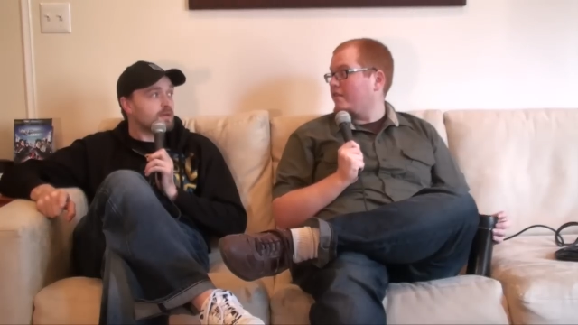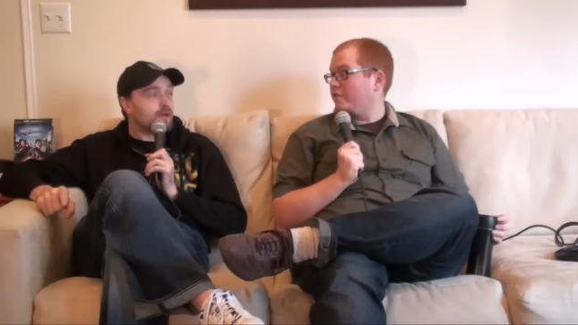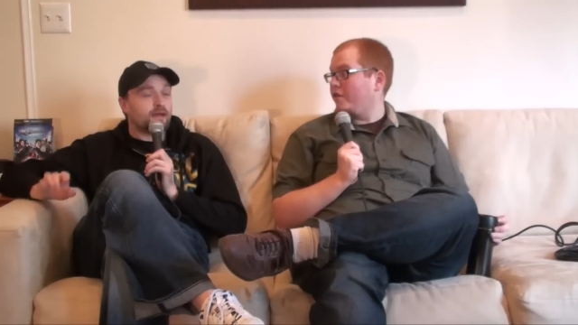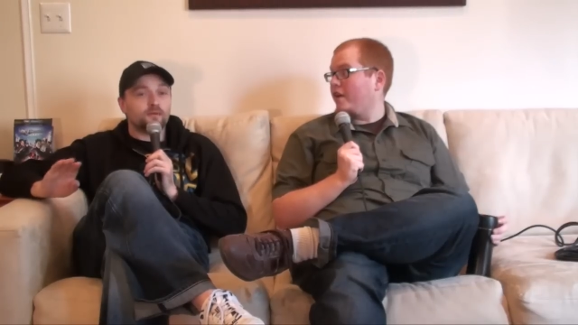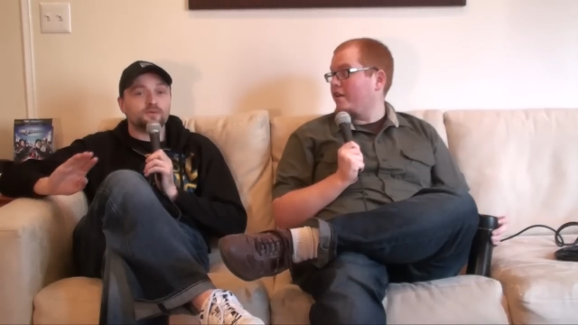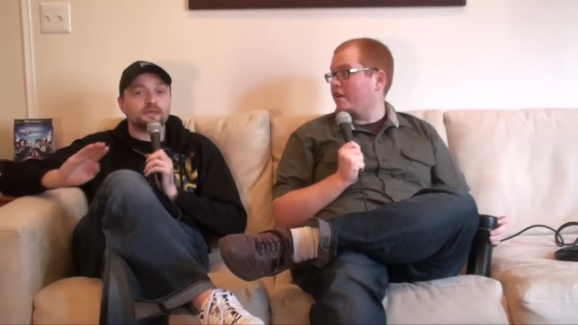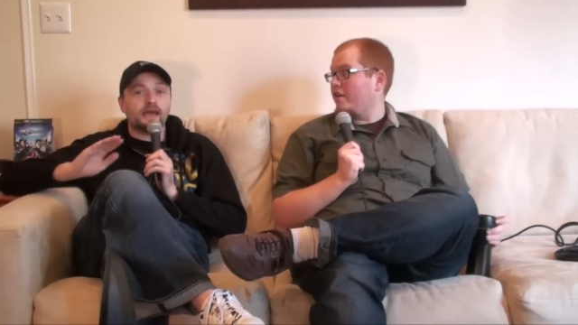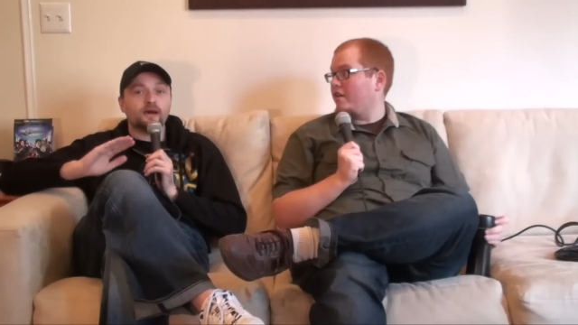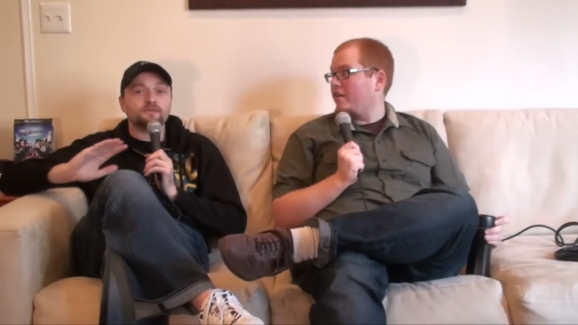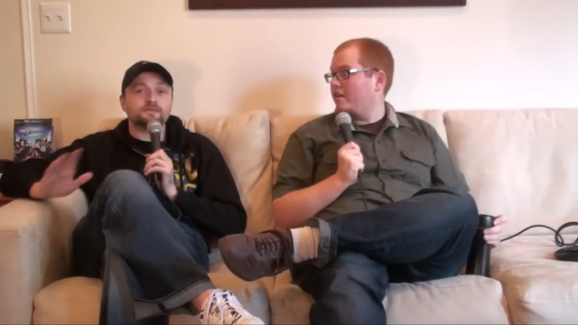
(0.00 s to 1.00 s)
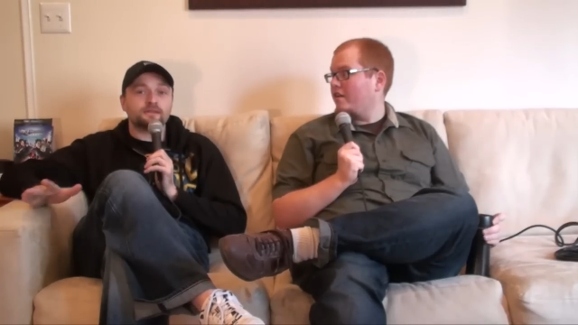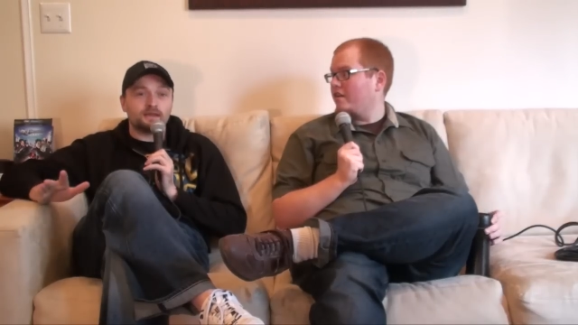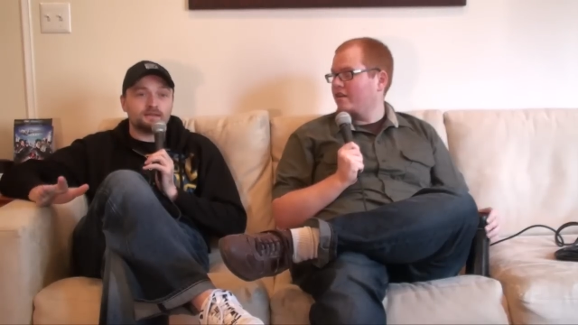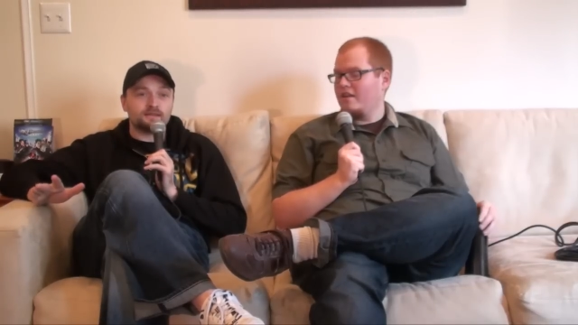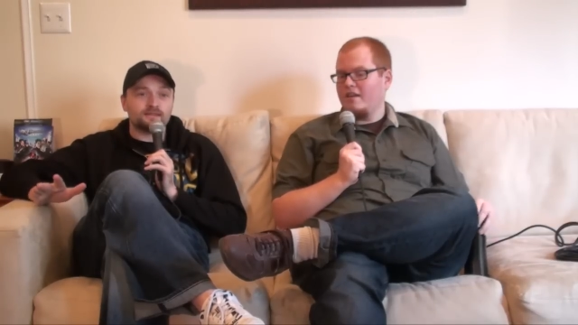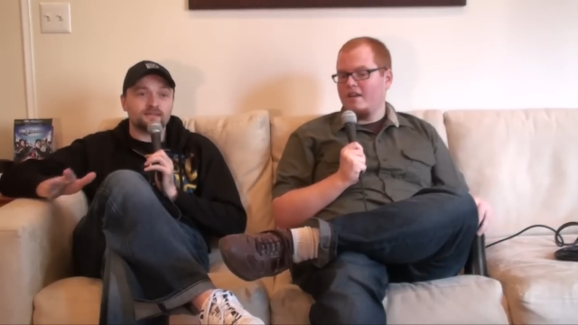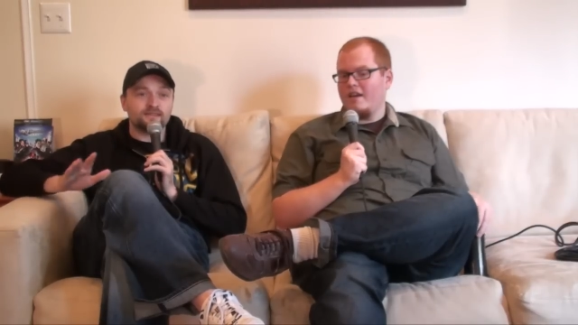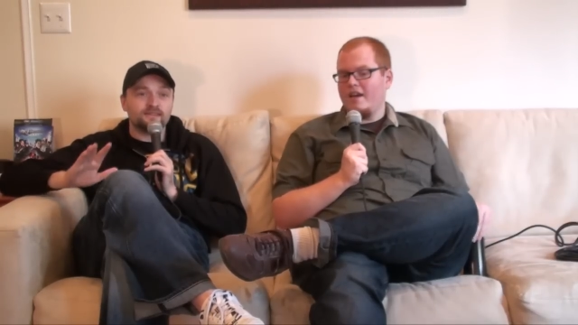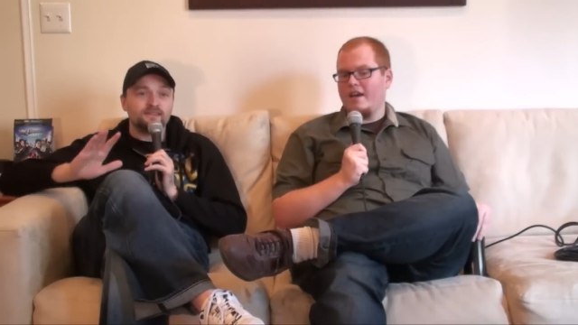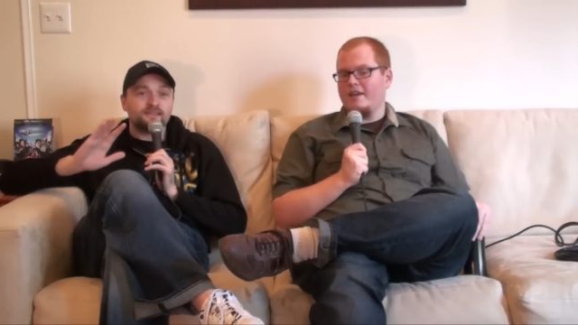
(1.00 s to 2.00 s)
Speaker 1: Very and it was good. outstanding.
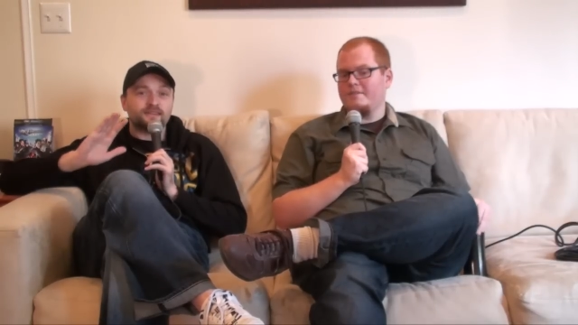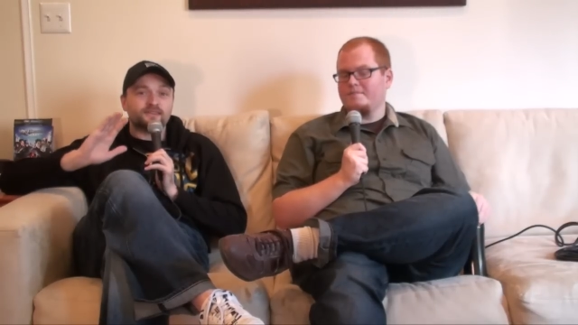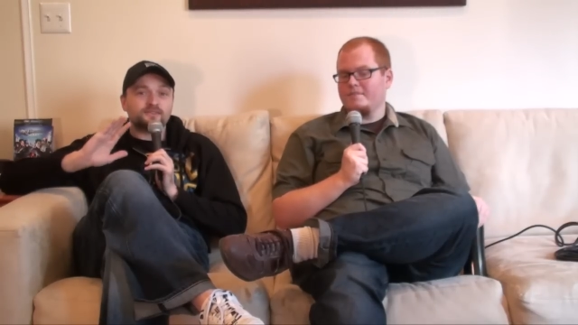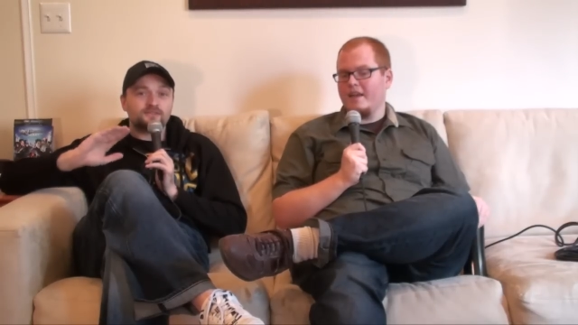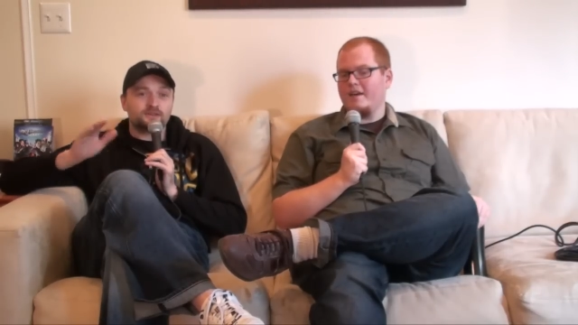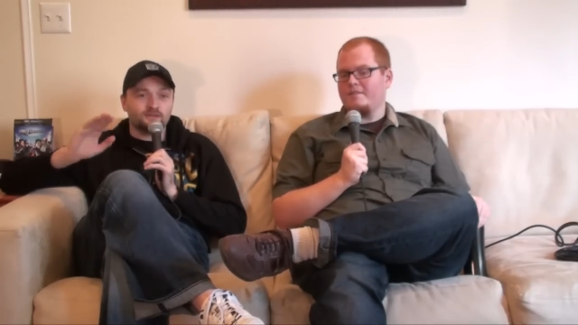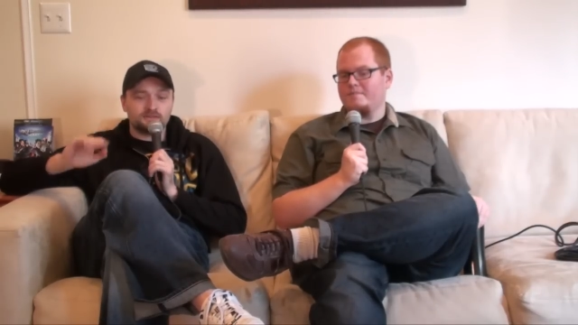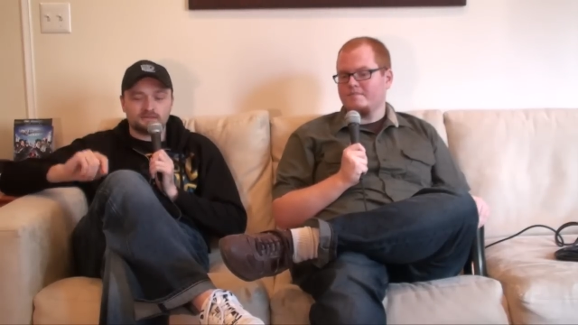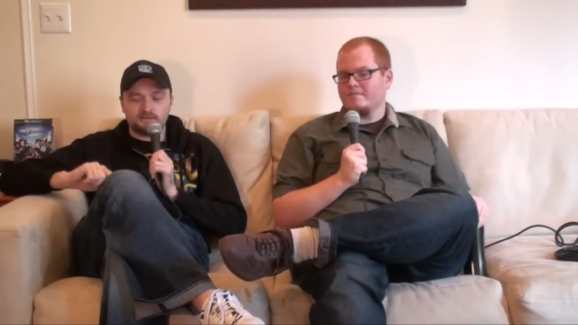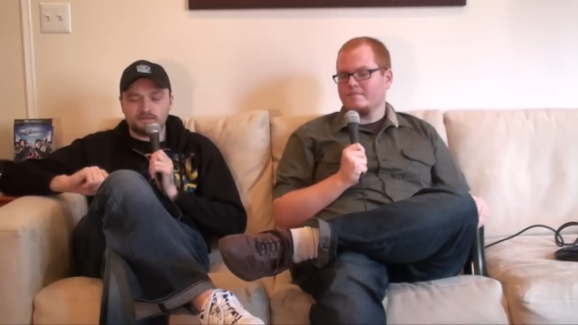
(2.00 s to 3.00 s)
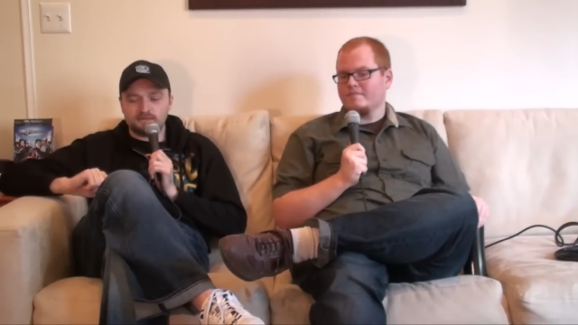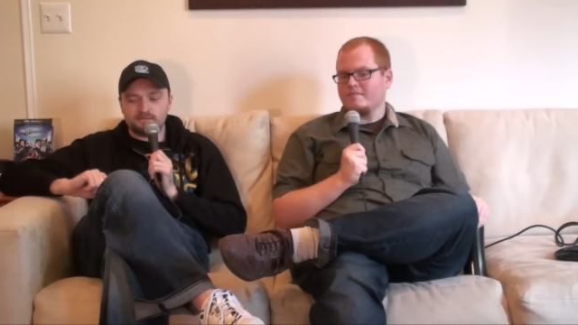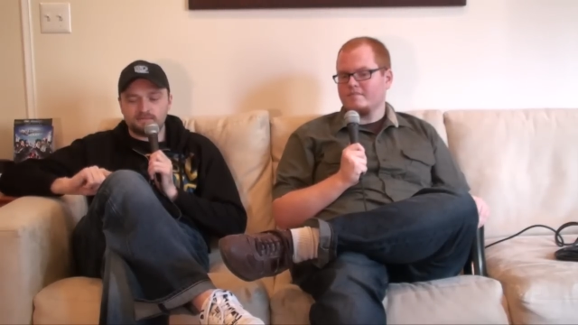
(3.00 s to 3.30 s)
And you should go listen to it.